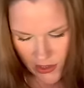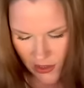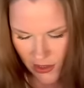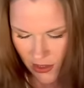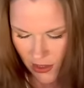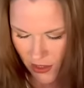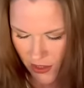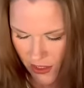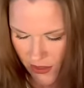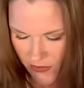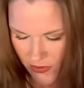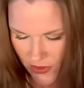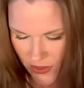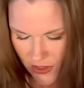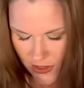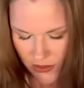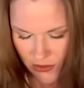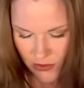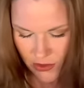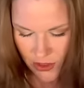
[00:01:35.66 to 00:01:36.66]
I have a
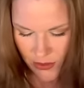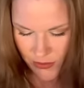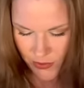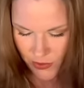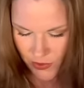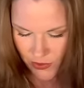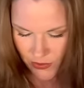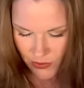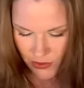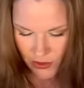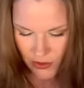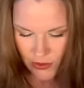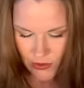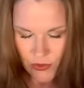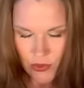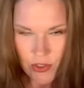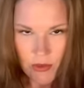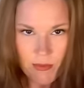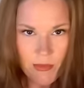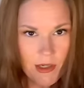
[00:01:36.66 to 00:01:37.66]
cycle coming to a
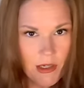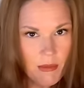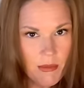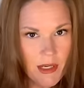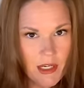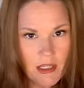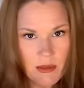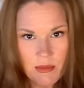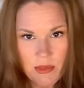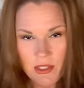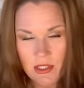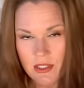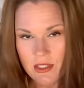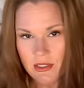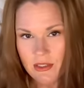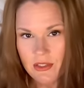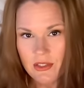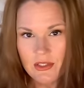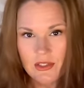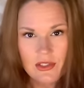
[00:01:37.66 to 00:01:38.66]
close. It may or may not be
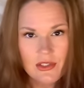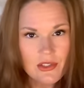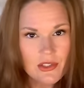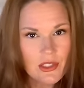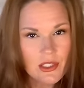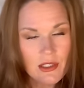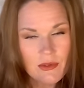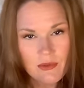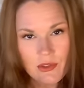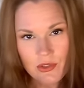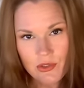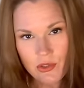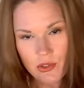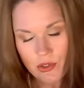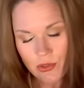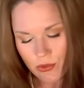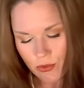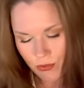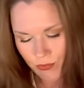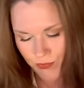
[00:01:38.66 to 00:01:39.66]
connected to this. I have not a
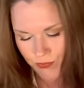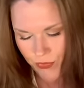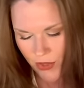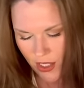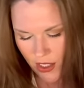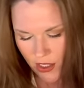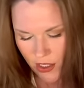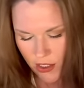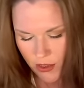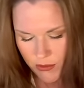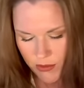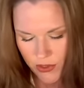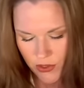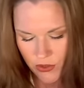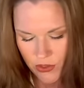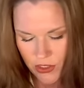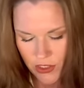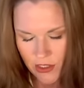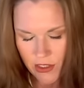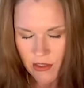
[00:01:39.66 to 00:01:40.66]
clue. But you're
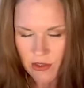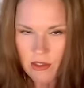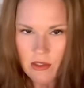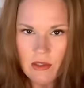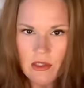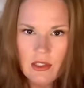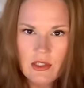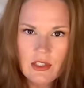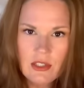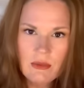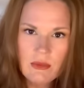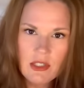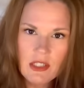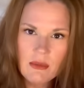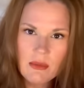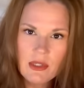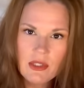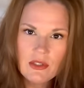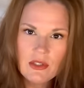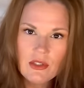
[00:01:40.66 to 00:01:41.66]
saying there is something
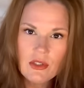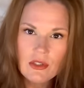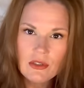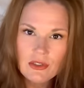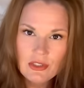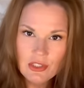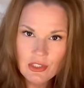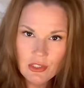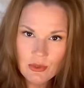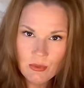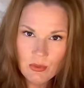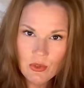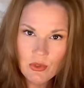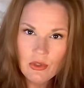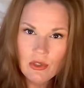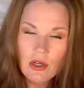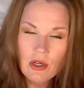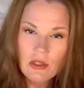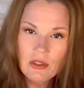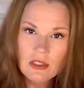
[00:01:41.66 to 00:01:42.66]
about the hardship or
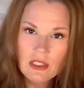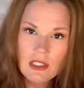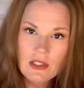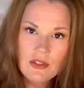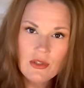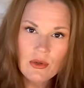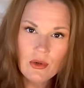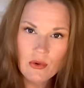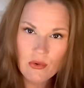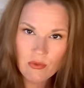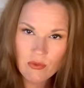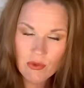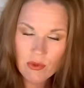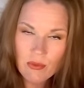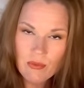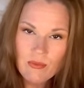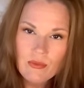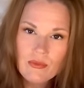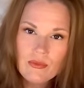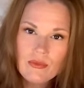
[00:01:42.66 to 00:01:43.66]
the hard days are over.
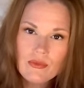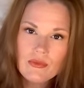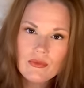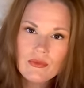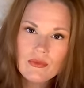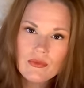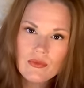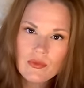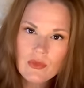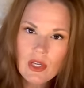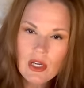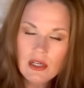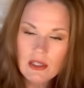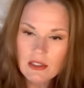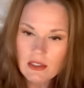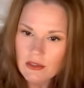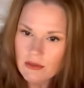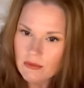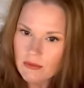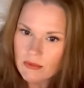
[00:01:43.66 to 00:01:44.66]

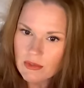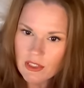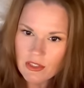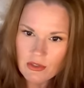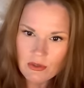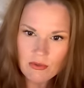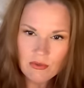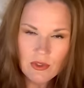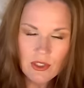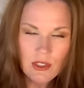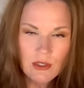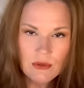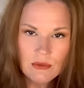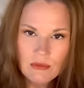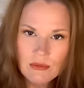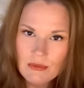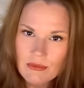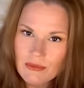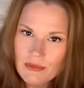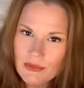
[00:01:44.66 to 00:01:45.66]
That you're fine.
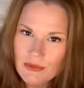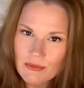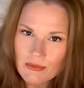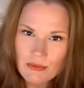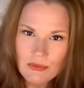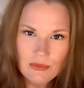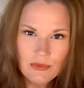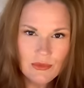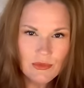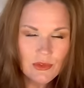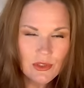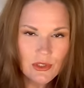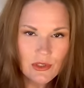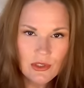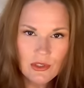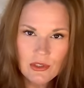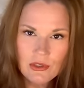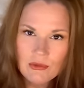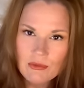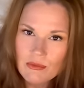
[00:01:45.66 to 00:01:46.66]
You're
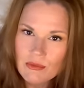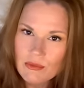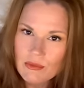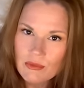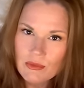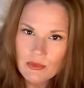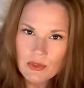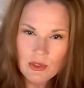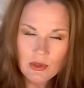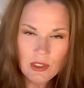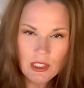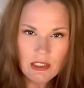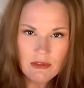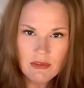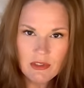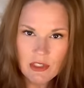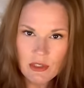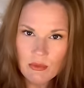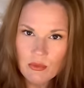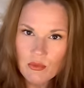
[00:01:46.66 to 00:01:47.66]
good. You gave
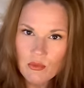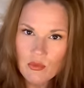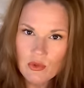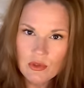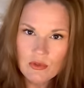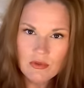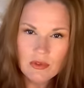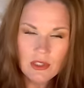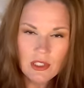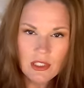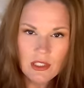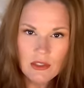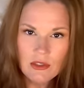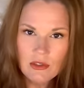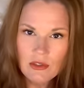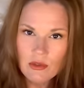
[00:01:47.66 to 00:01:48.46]
it up willfully.